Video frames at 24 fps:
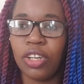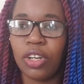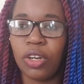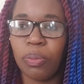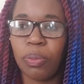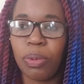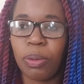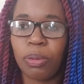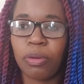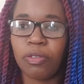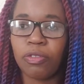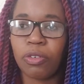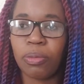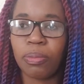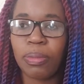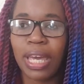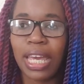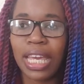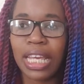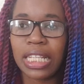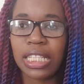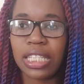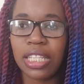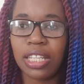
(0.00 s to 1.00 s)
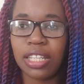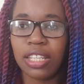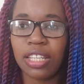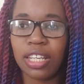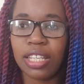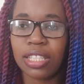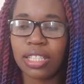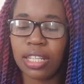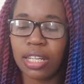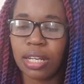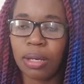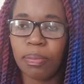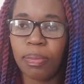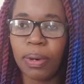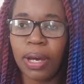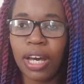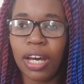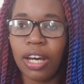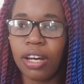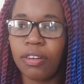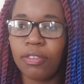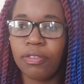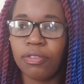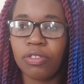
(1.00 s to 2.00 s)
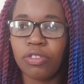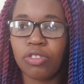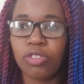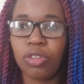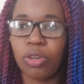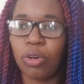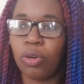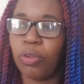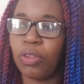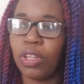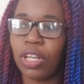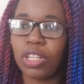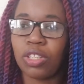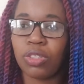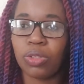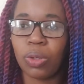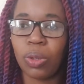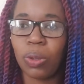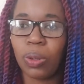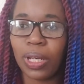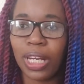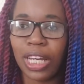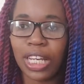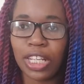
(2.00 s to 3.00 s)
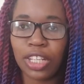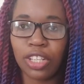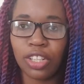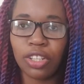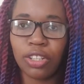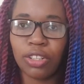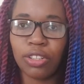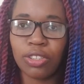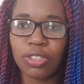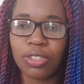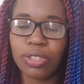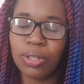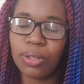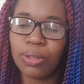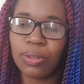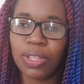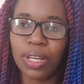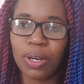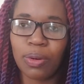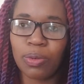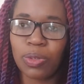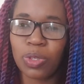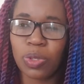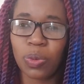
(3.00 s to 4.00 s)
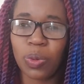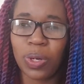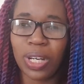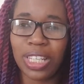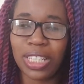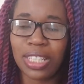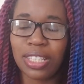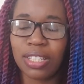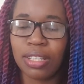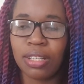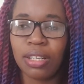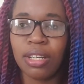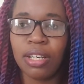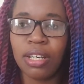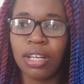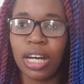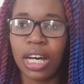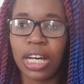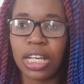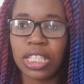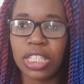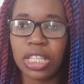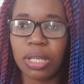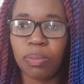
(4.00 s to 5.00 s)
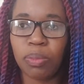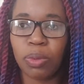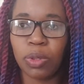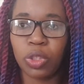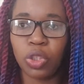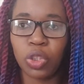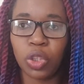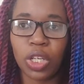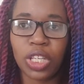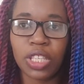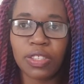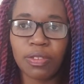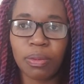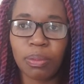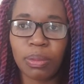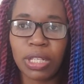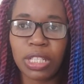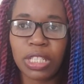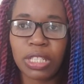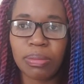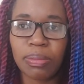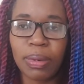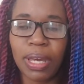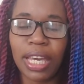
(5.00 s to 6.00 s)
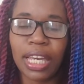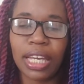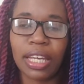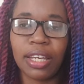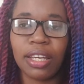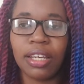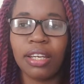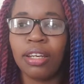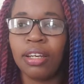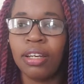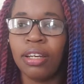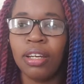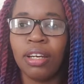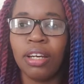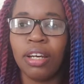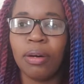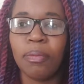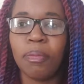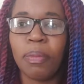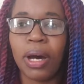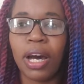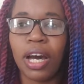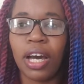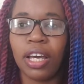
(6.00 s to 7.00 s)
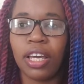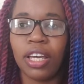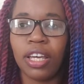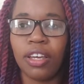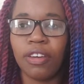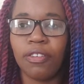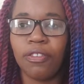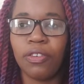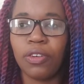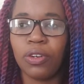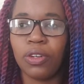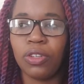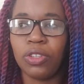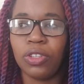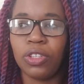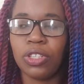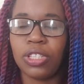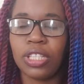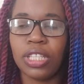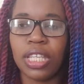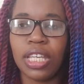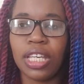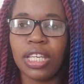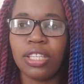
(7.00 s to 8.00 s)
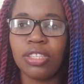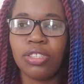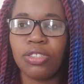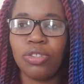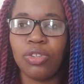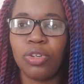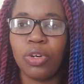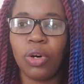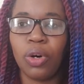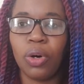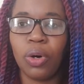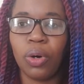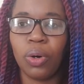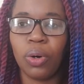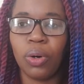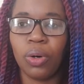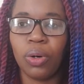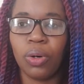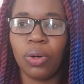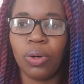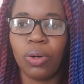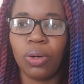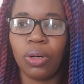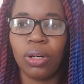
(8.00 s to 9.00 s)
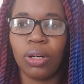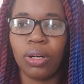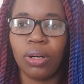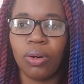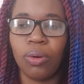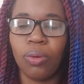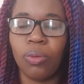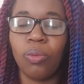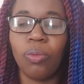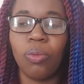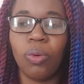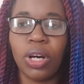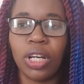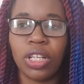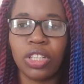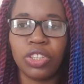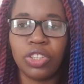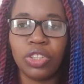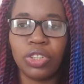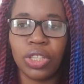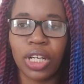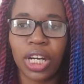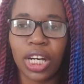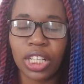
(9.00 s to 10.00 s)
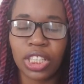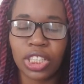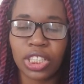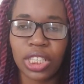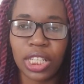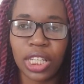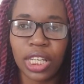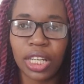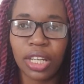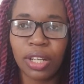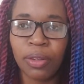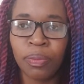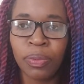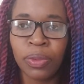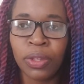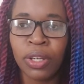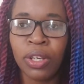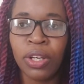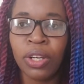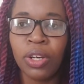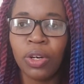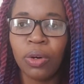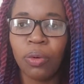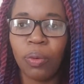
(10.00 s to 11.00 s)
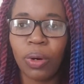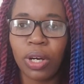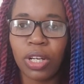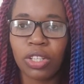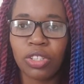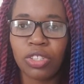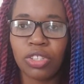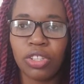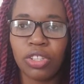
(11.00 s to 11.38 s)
people from 18 years and above, so that's all I knew. So that was quite a simple choice for me to make. But if you're new to this, know what you actually want to